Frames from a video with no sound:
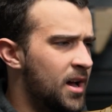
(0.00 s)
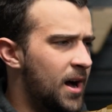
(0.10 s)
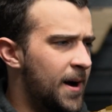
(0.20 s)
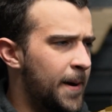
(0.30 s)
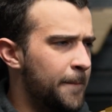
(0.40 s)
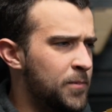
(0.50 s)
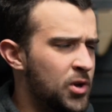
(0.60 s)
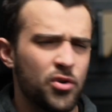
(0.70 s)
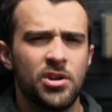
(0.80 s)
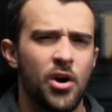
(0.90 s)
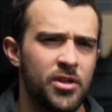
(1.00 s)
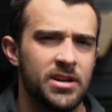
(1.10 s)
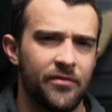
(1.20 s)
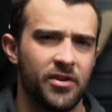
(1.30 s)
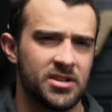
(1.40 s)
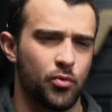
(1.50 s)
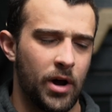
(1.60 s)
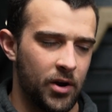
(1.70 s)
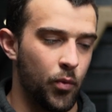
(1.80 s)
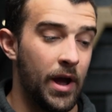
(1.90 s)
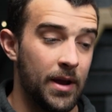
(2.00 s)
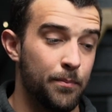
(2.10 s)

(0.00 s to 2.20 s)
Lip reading: you'll know the difference right away,